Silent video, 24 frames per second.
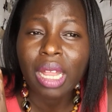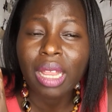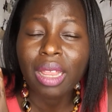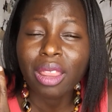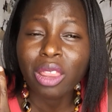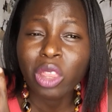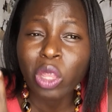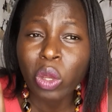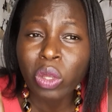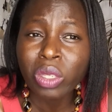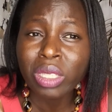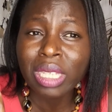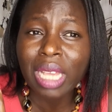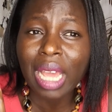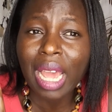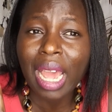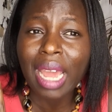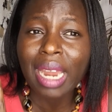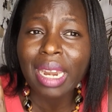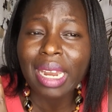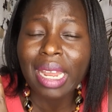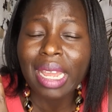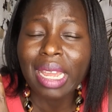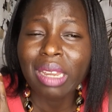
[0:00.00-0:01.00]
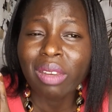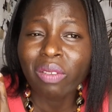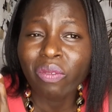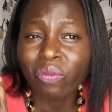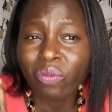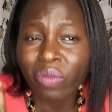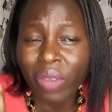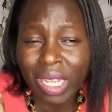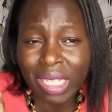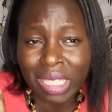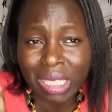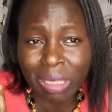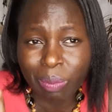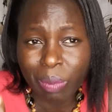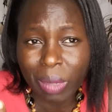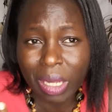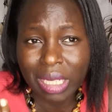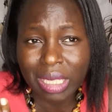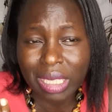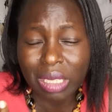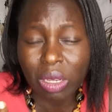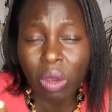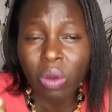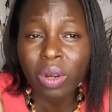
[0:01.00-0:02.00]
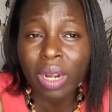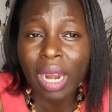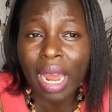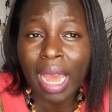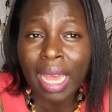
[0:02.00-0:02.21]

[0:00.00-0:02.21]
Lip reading: Those are investments or